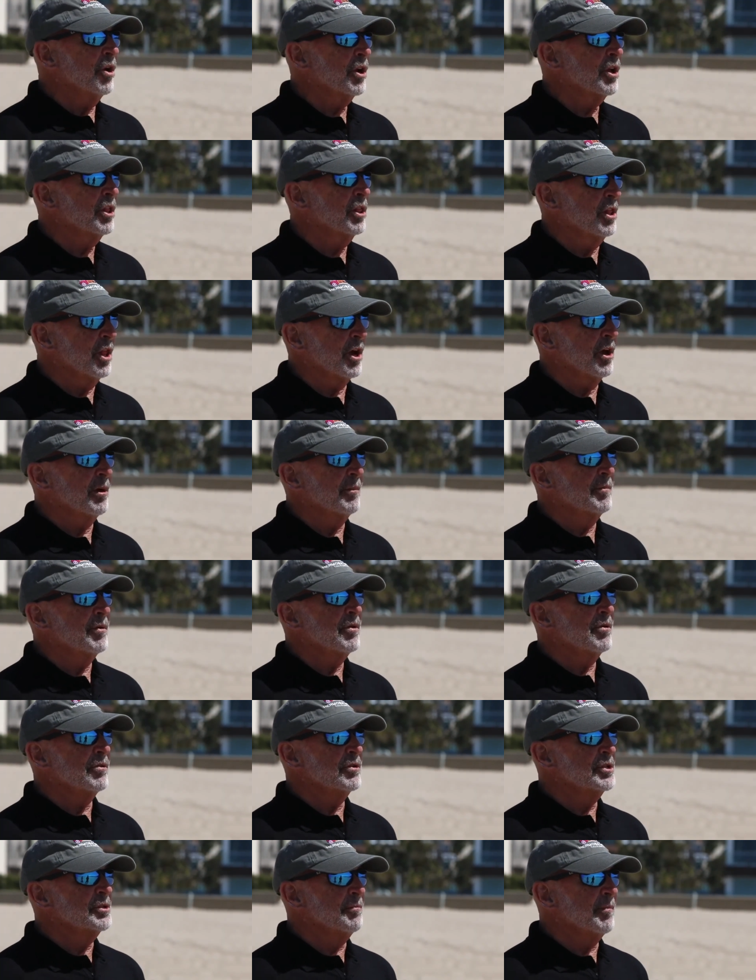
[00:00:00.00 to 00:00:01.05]
a club
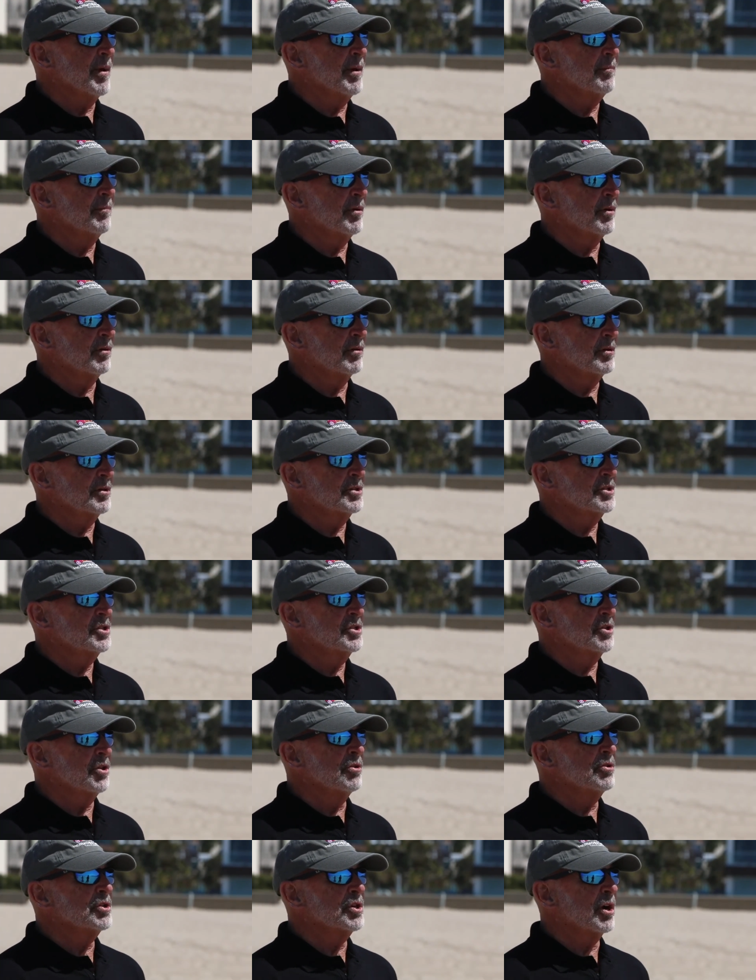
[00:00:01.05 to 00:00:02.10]
whose members
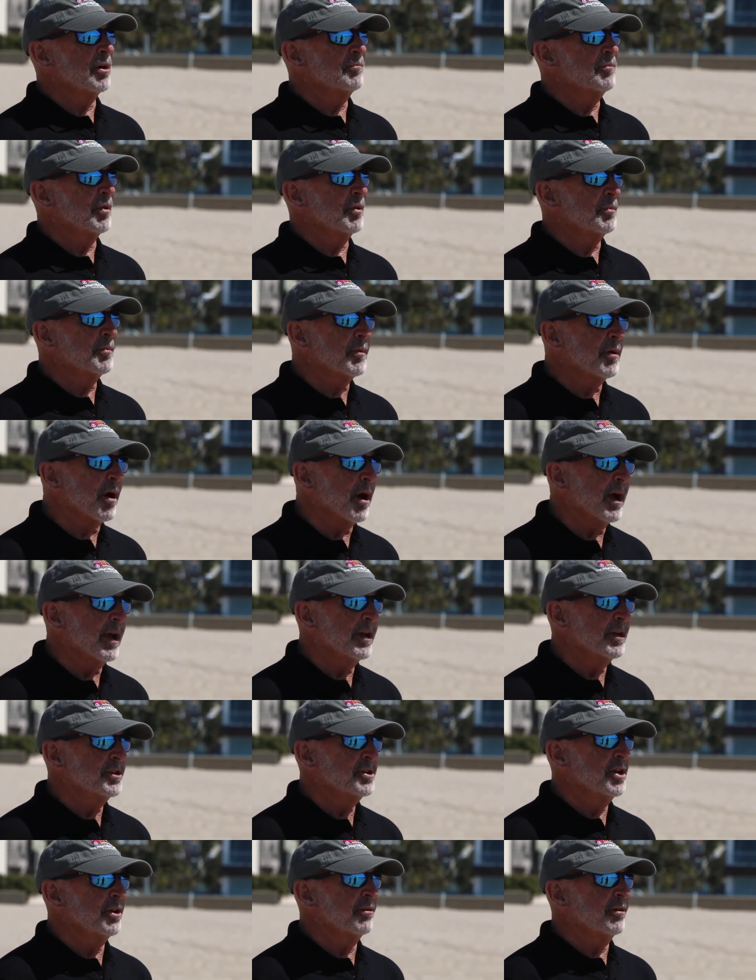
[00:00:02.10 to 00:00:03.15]
use our
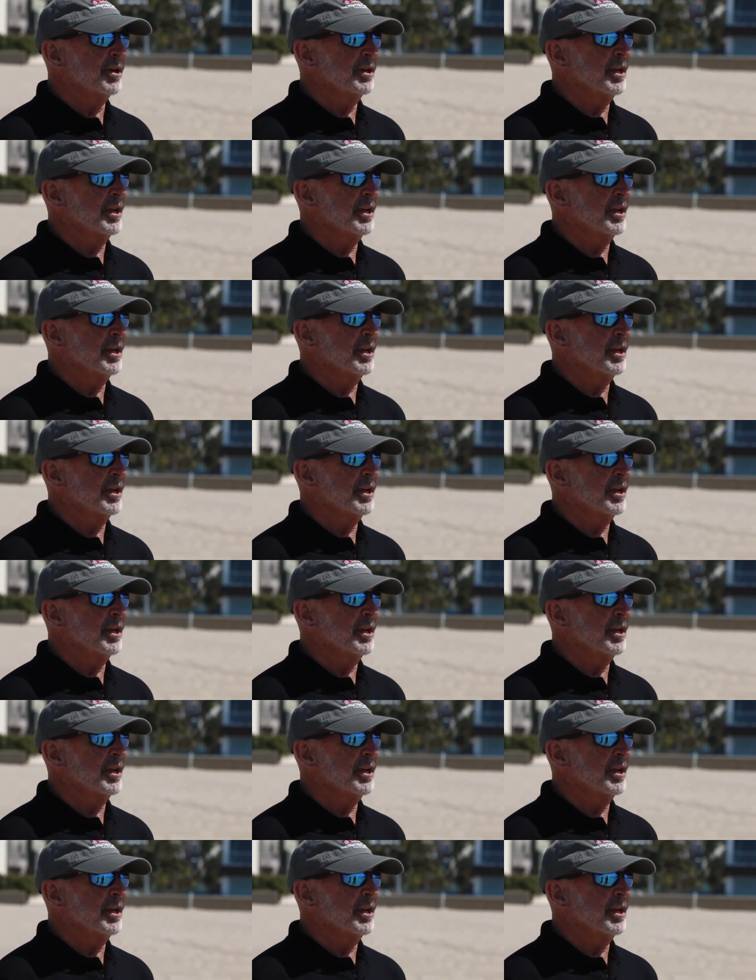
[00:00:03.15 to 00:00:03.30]
proprietary